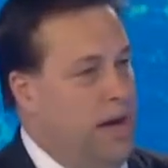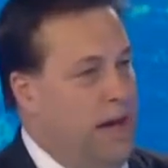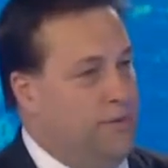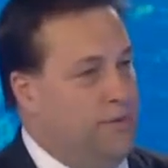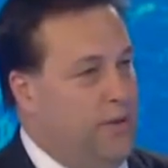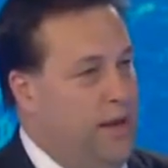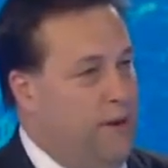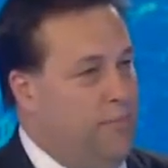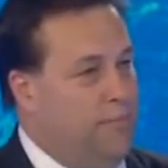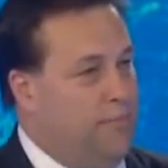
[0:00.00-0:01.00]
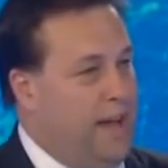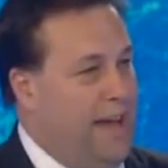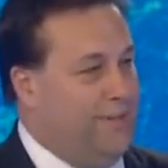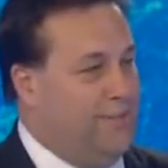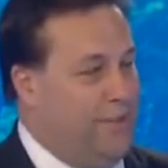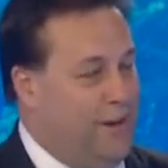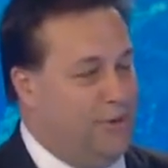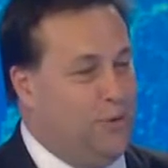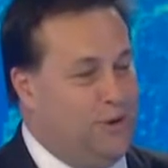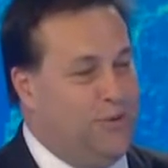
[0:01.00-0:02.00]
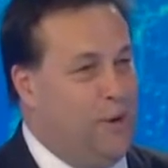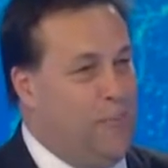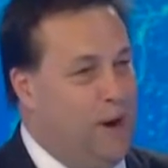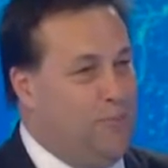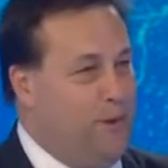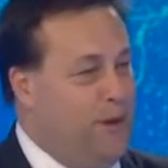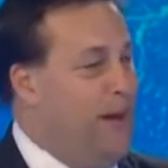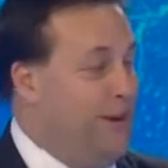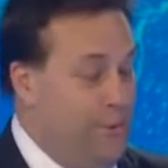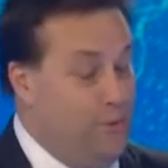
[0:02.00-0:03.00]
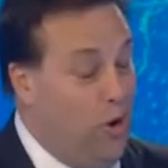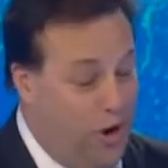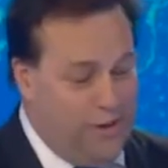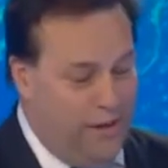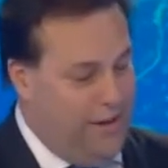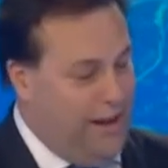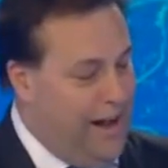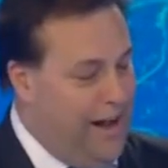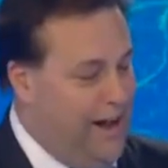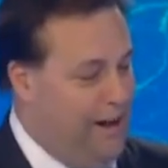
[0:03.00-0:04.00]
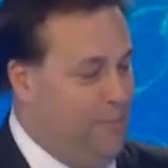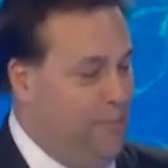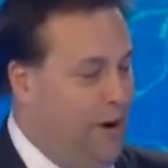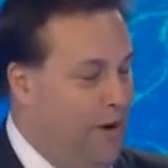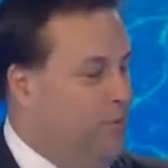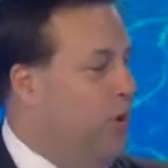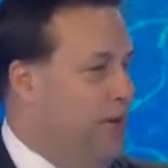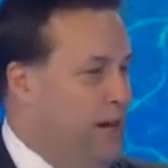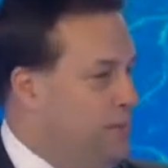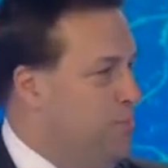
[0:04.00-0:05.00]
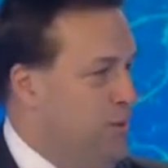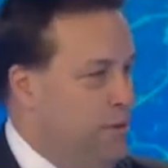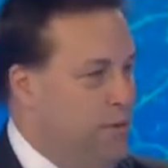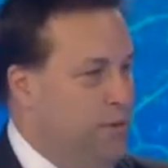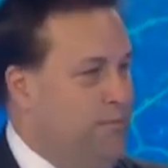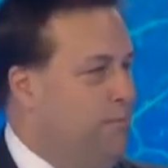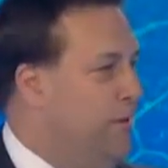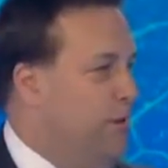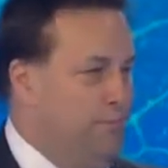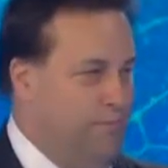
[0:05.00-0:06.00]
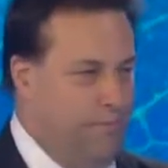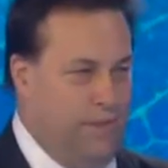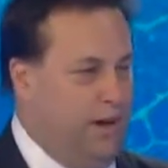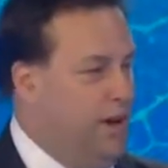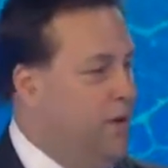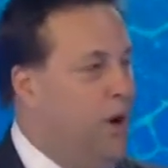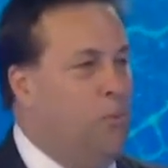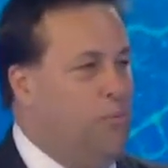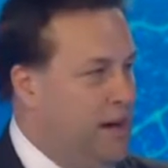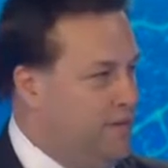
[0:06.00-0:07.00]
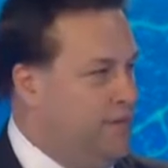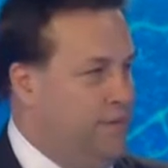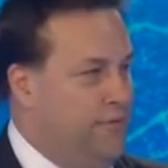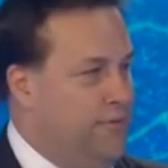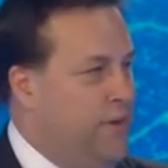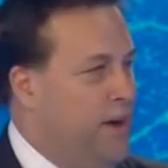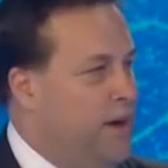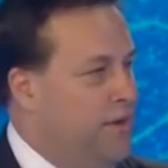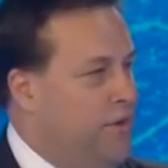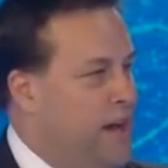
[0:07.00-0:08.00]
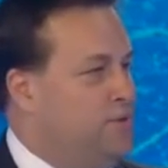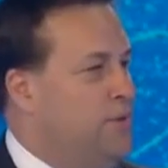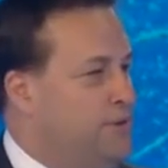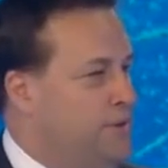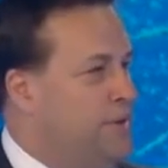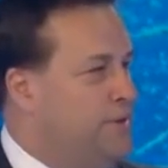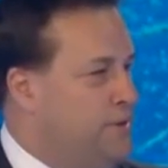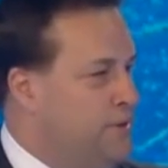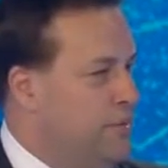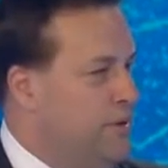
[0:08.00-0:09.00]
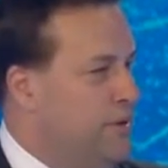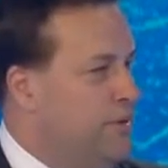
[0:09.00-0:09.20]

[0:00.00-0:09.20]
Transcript: As um, as uh, good as I might be, and I'm not, um, I'm not an expert on on you know a whole bunch of uh, expert national advice doesn't really